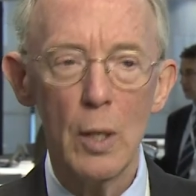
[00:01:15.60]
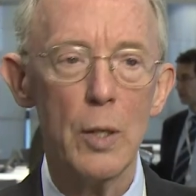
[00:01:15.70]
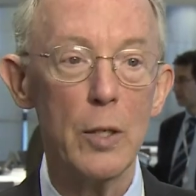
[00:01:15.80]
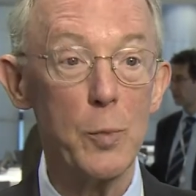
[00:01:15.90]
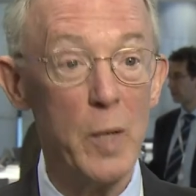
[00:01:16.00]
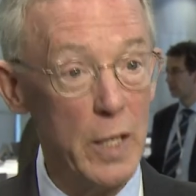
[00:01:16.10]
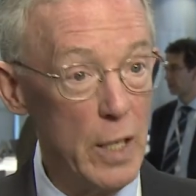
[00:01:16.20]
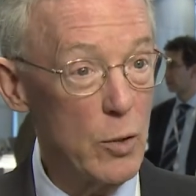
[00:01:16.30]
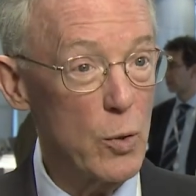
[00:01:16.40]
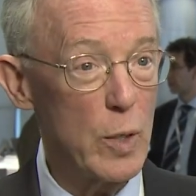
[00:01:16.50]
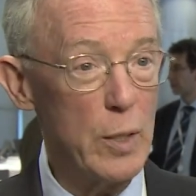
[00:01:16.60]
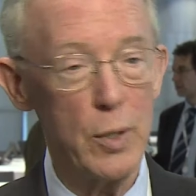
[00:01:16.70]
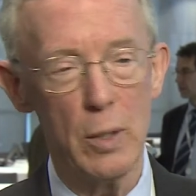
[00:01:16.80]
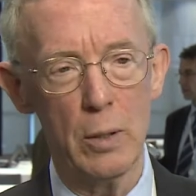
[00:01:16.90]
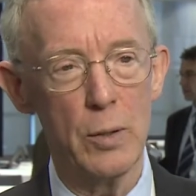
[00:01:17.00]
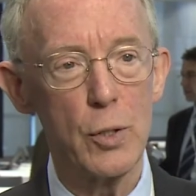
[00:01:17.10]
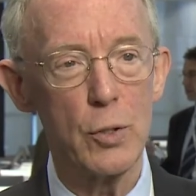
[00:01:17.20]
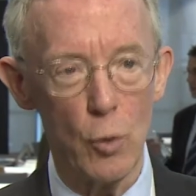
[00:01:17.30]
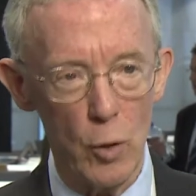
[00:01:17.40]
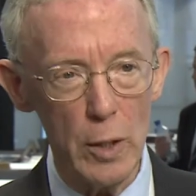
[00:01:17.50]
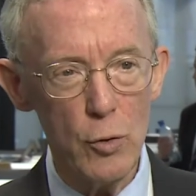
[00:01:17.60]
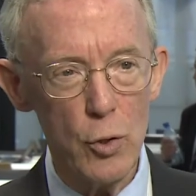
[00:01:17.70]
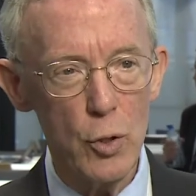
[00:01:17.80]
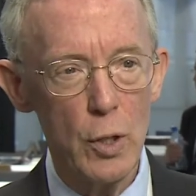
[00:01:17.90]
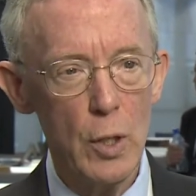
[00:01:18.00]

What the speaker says: There's been an increase in storage,